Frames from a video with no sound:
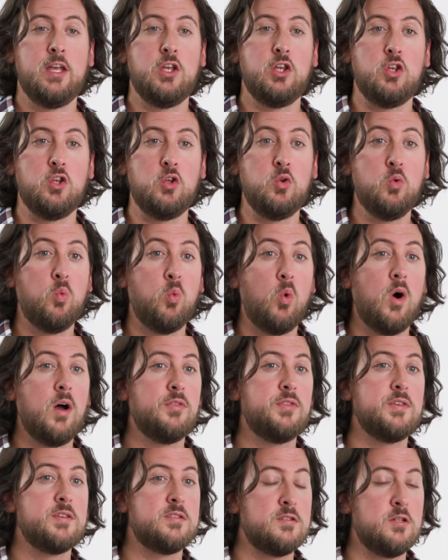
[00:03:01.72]
You
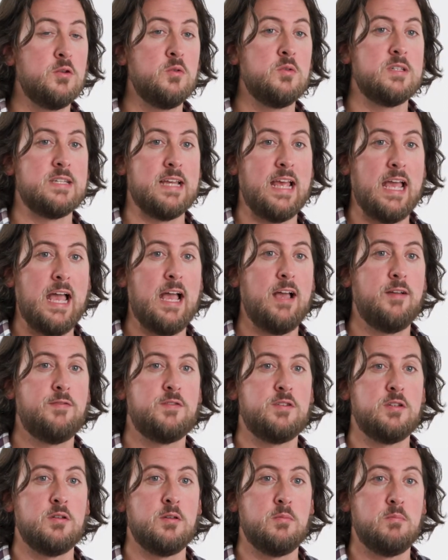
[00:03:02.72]
want the student to have
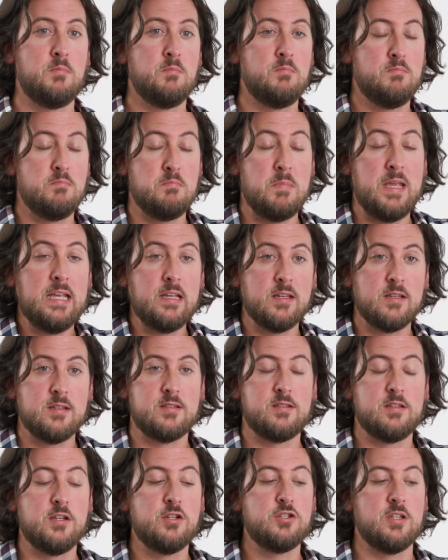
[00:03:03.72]
to make a
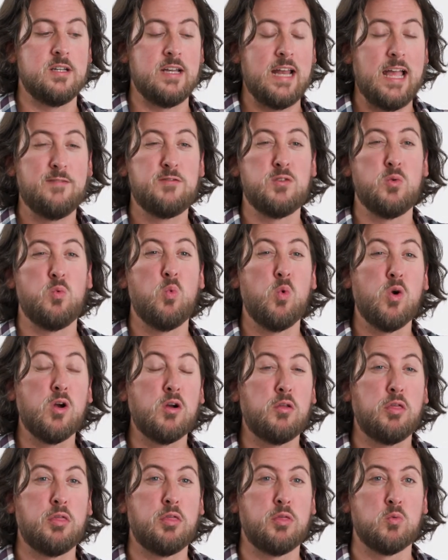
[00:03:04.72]
decision and have to
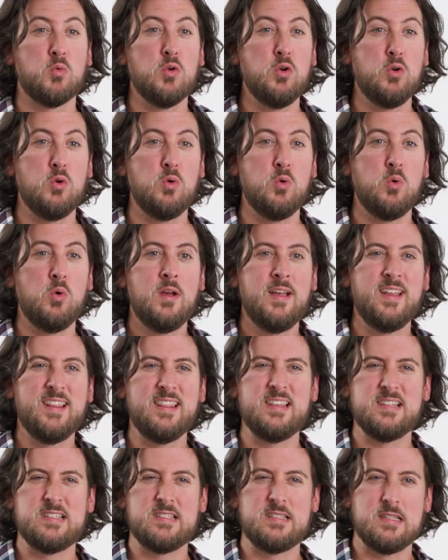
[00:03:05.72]
work through
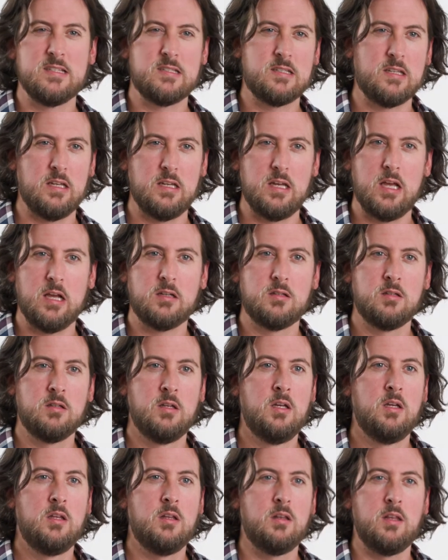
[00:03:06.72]
this disconnect,
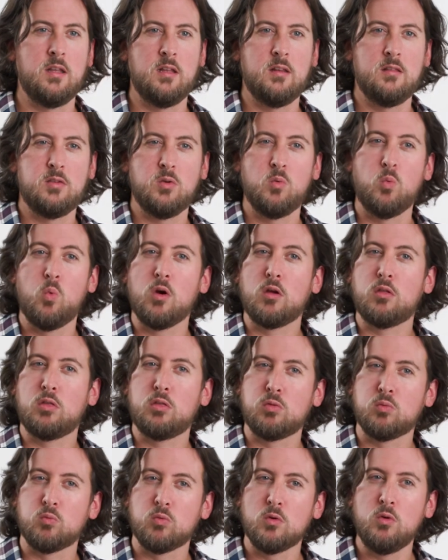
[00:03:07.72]
to work
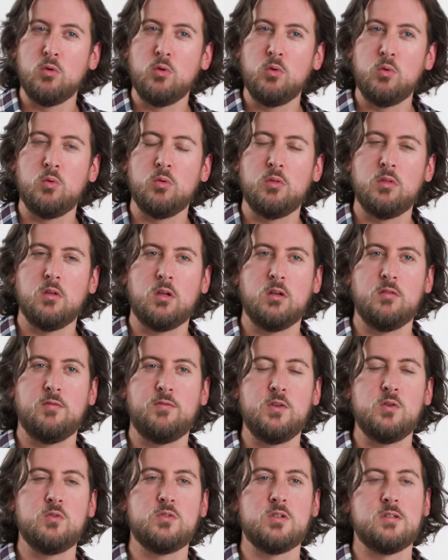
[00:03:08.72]
through the
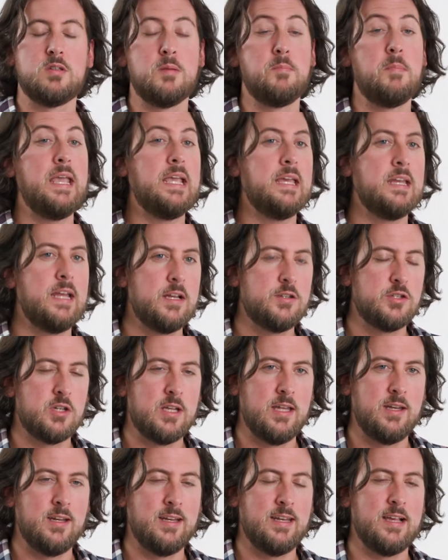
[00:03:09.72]
confusion, to make an
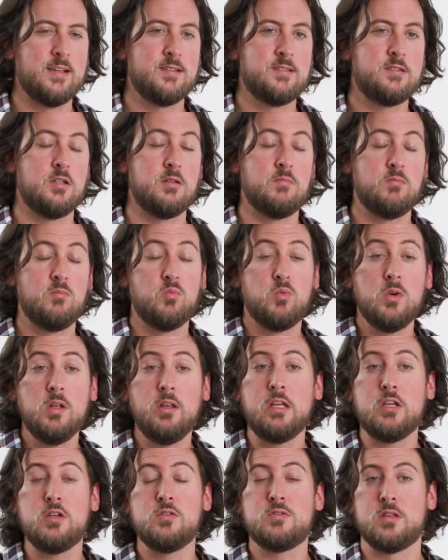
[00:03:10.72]
educated guess, to
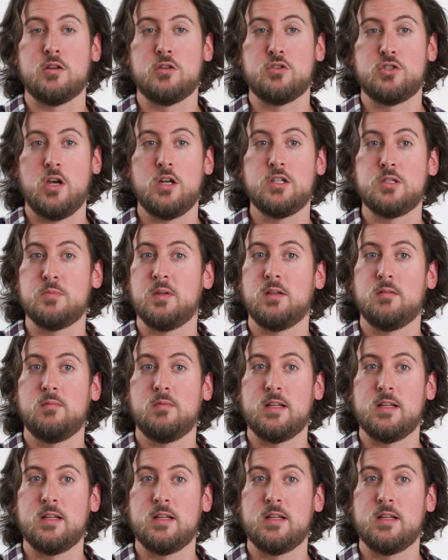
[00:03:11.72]
really use their judgment.